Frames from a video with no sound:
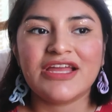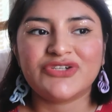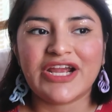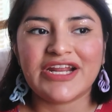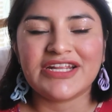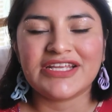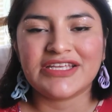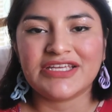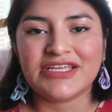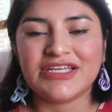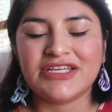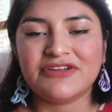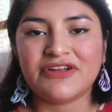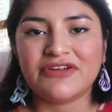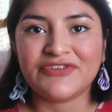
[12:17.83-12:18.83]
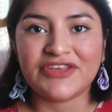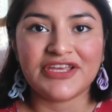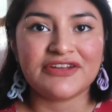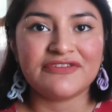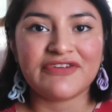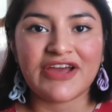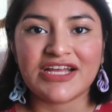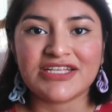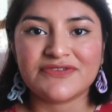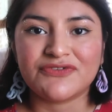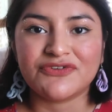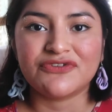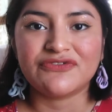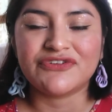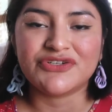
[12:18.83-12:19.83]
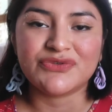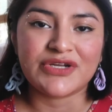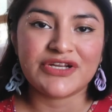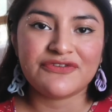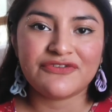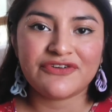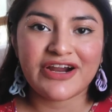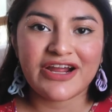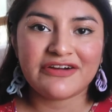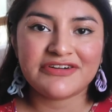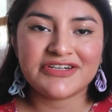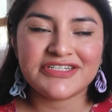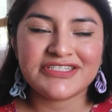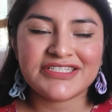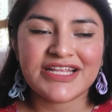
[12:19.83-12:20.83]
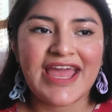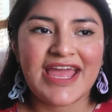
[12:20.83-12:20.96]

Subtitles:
try to eat vegan fast food for 24 hours,